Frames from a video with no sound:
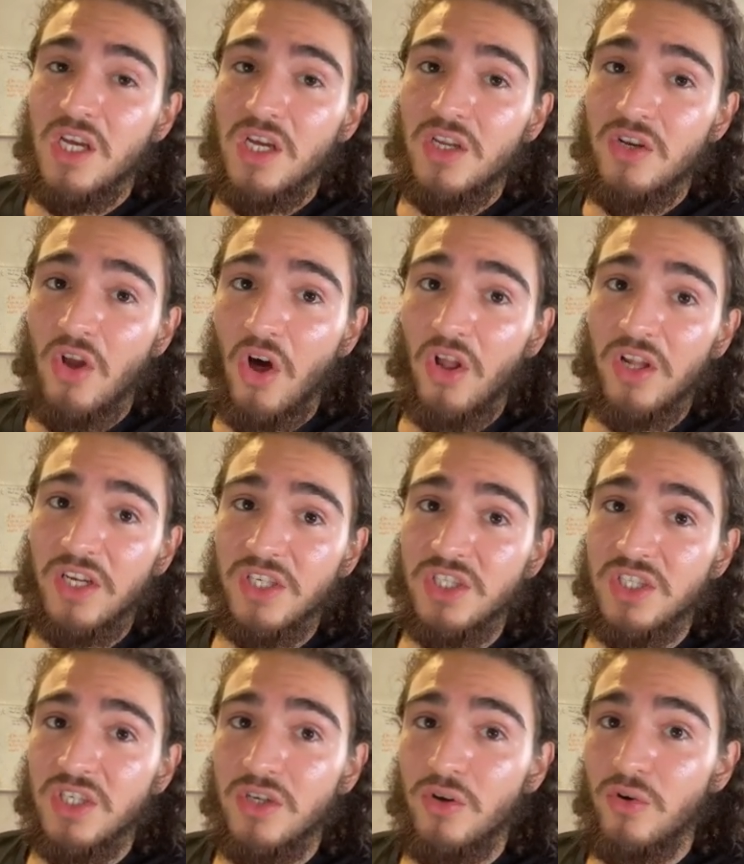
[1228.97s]

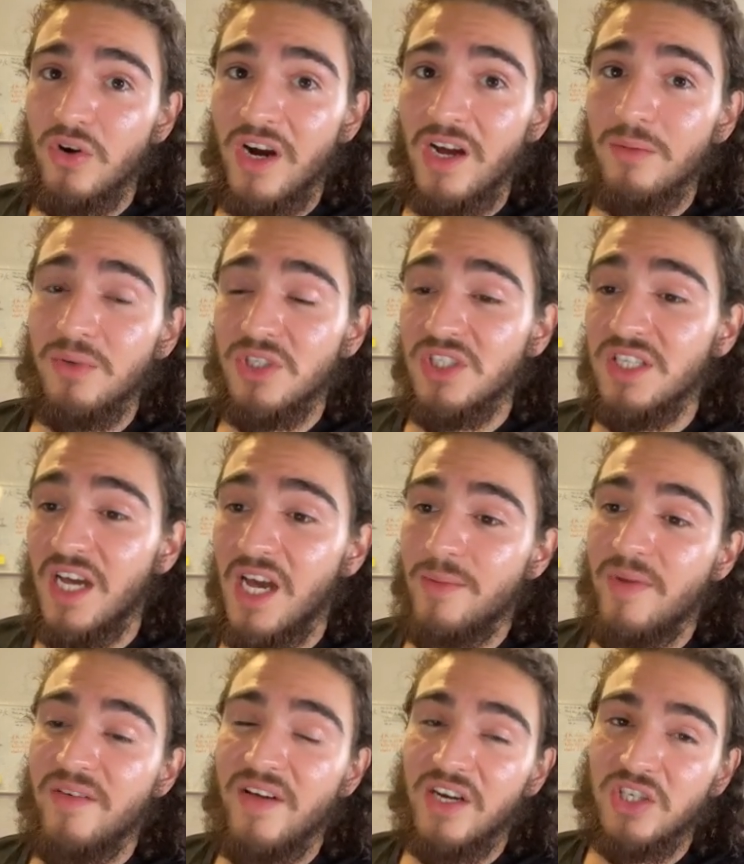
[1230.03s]
knowledge or how much time
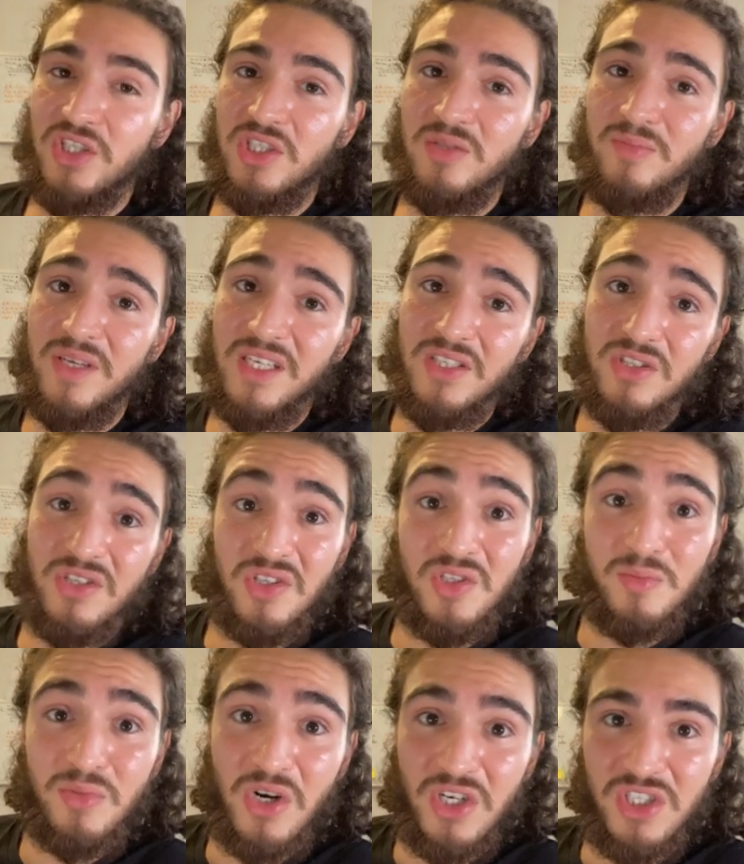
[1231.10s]
I've actually spent into this
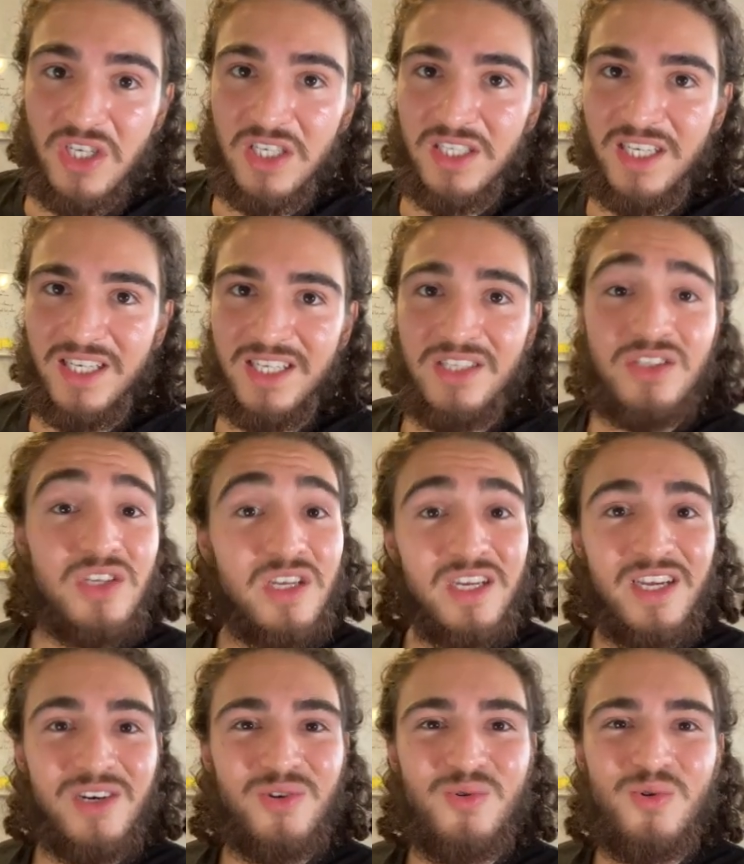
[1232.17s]
project, and it's
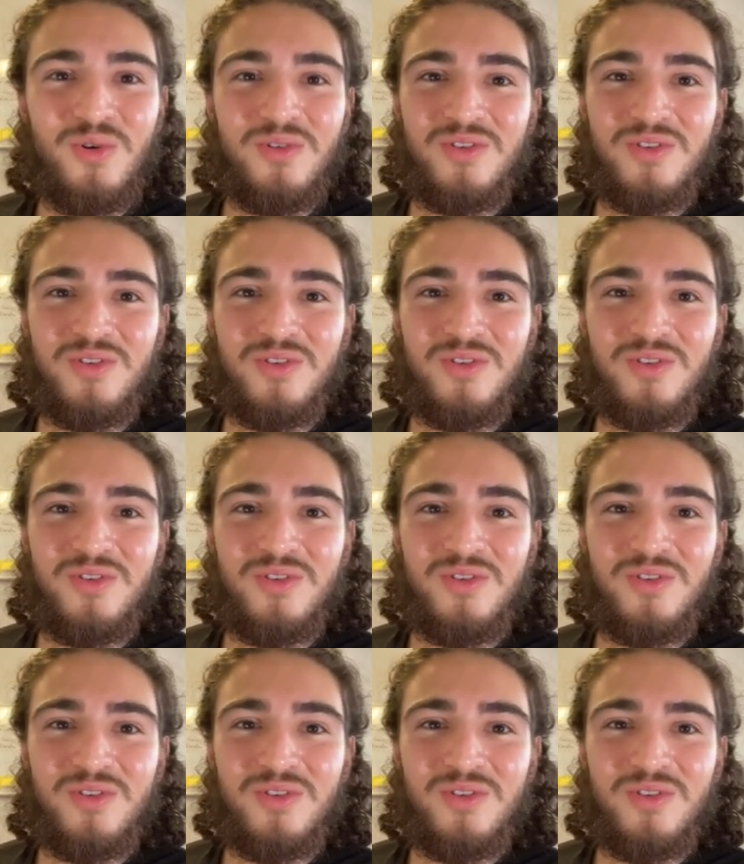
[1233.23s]
kind of cool.